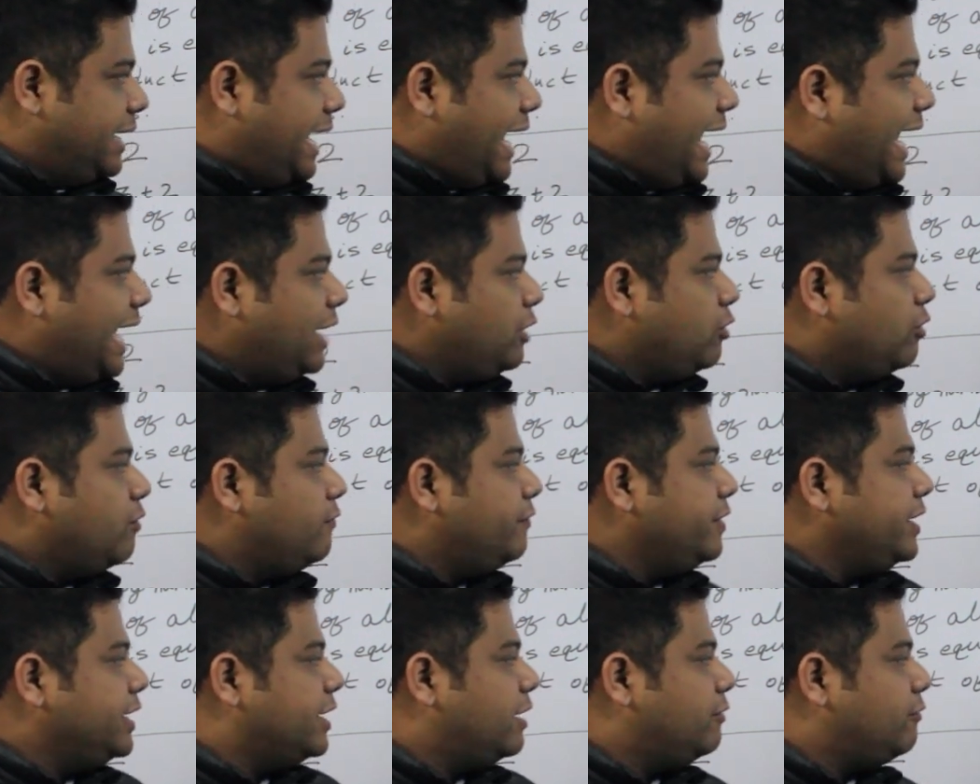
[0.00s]
And
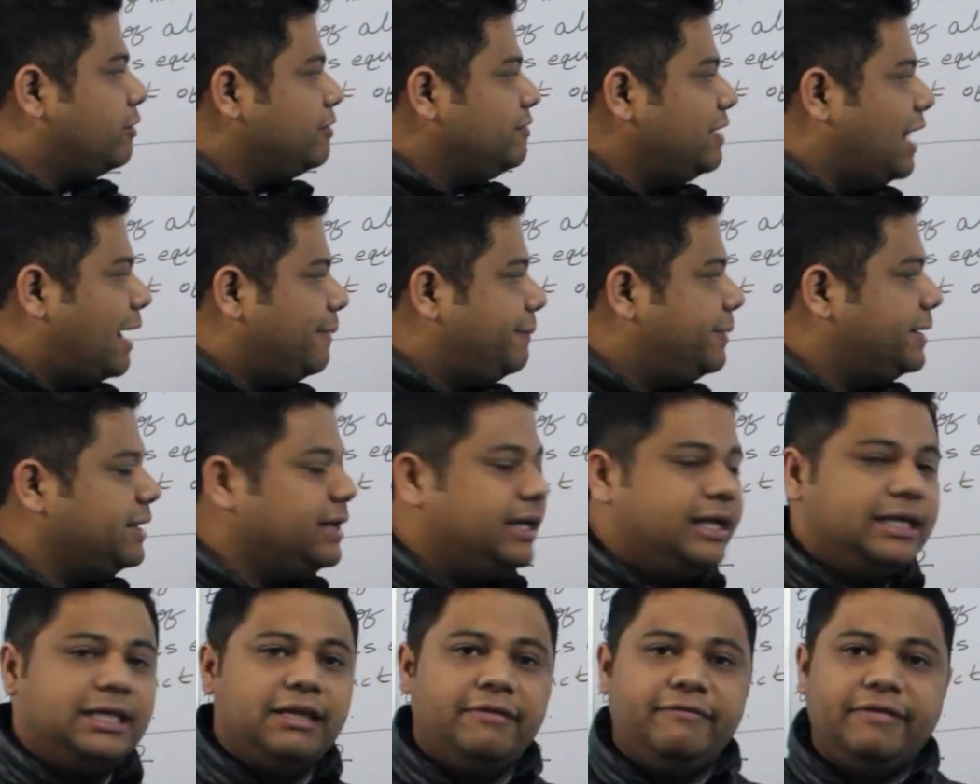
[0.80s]
over here, what will
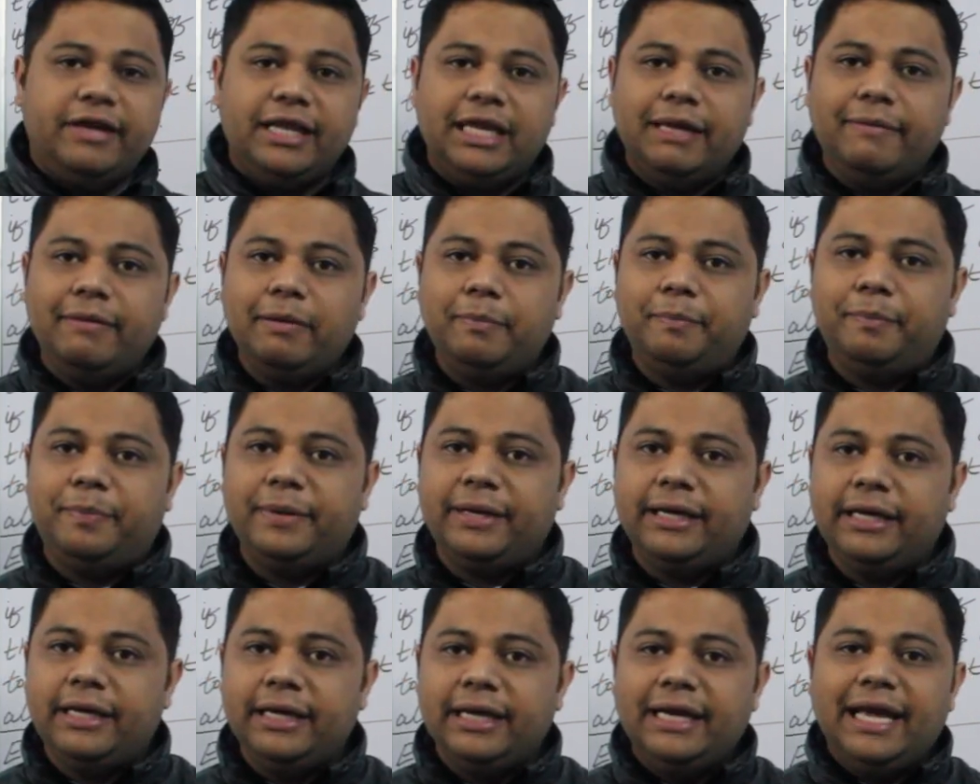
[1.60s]
happen in the variable
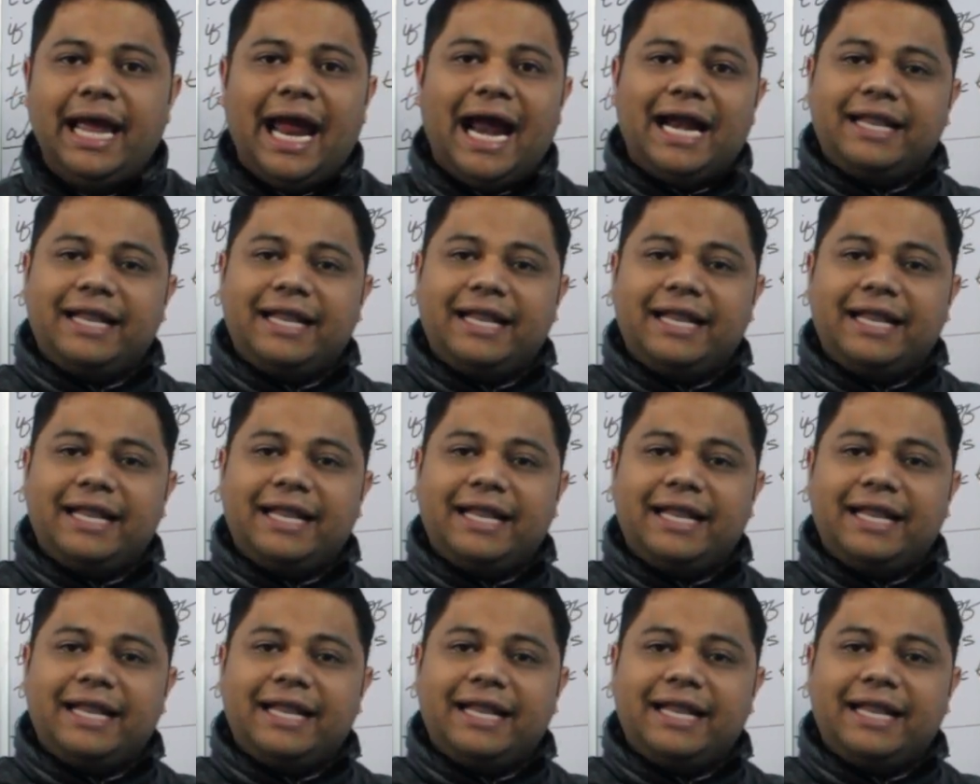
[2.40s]
P,